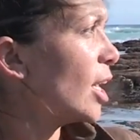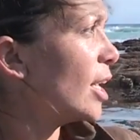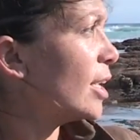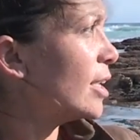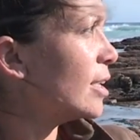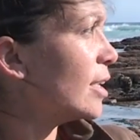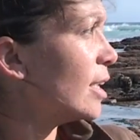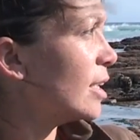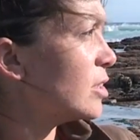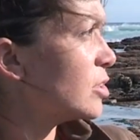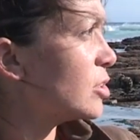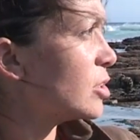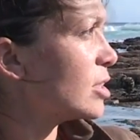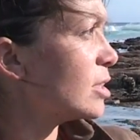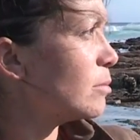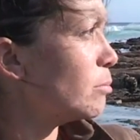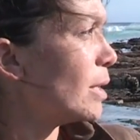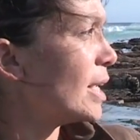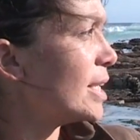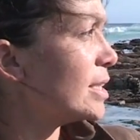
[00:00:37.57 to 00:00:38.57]
and it's
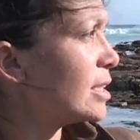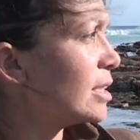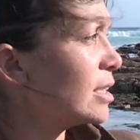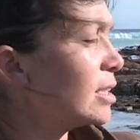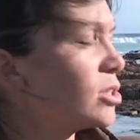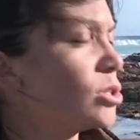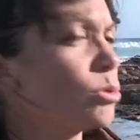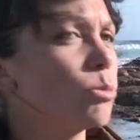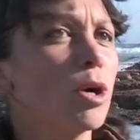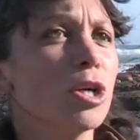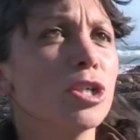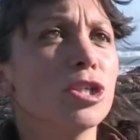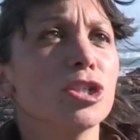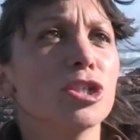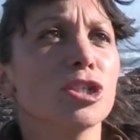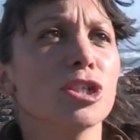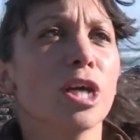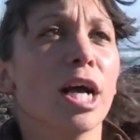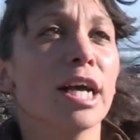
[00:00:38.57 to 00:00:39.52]
just amazing to watch